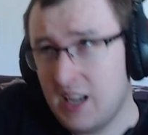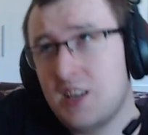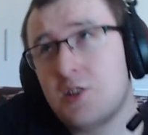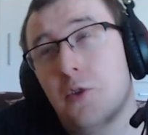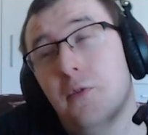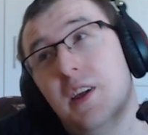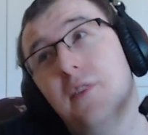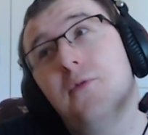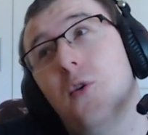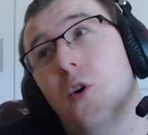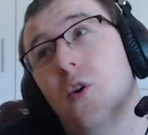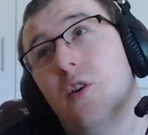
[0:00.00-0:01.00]
So Wing
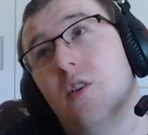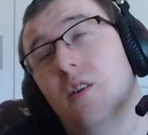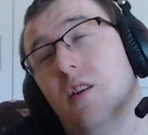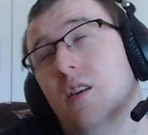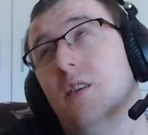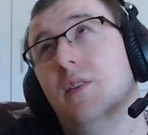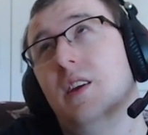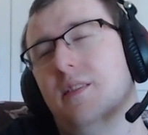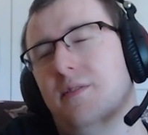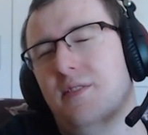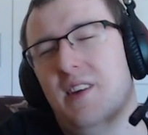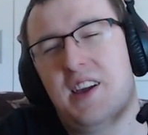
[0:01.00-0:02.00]
4,
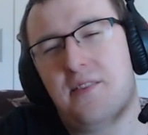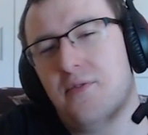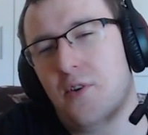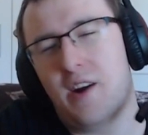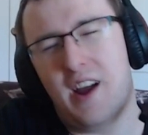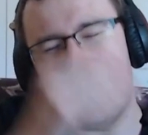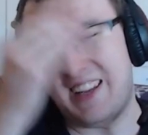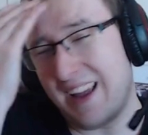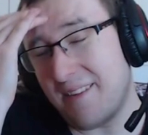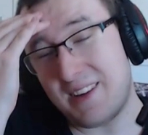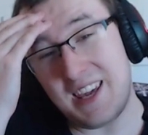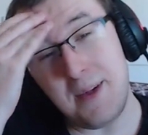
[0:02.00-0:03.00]
Wing 4.
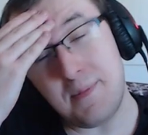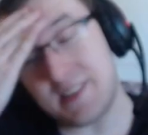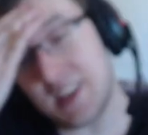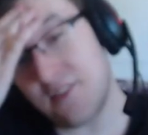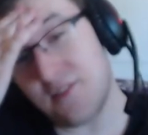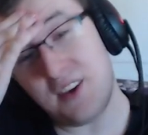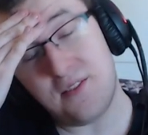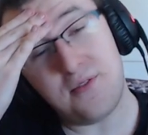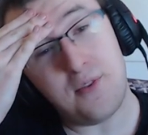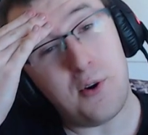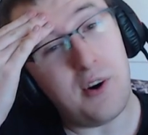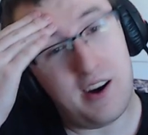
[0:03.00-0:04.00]
I keep saying Wing
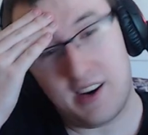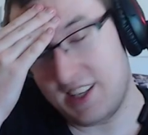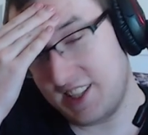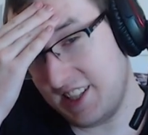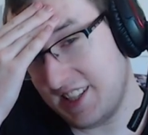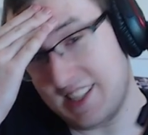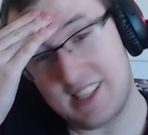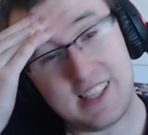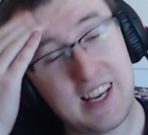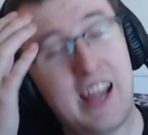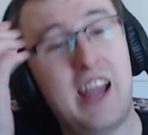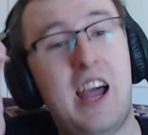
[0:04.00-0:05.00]
4. Jesus.
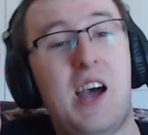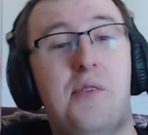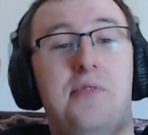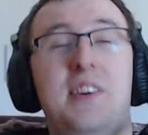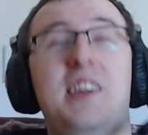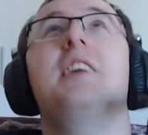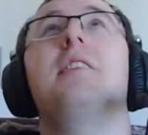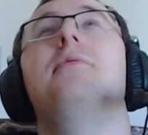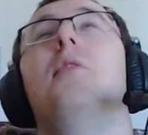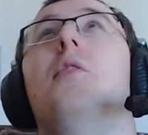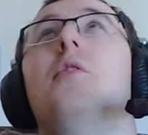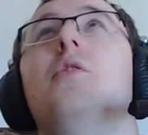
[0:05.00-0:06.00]
Week
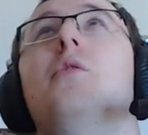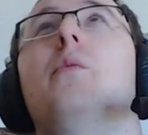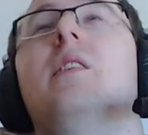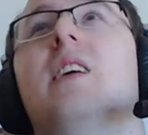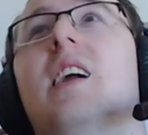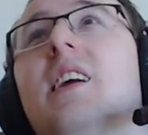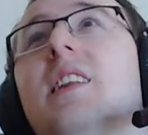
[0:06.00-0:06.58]
4, you will get